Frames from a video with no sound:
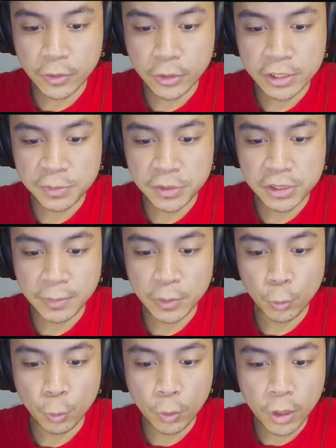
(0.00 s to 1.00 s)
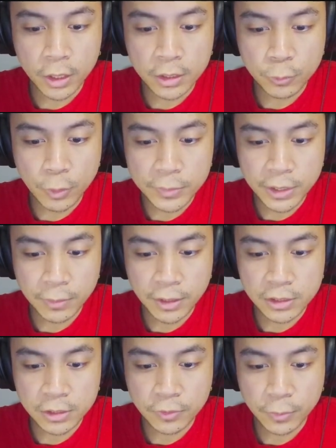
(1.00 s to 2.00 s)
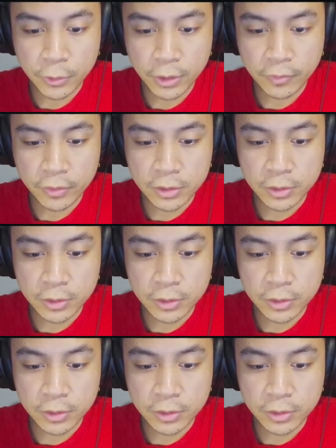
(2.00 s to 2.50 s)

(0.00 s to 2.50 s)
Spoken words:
you can special summon one reptile monster from your graveyard.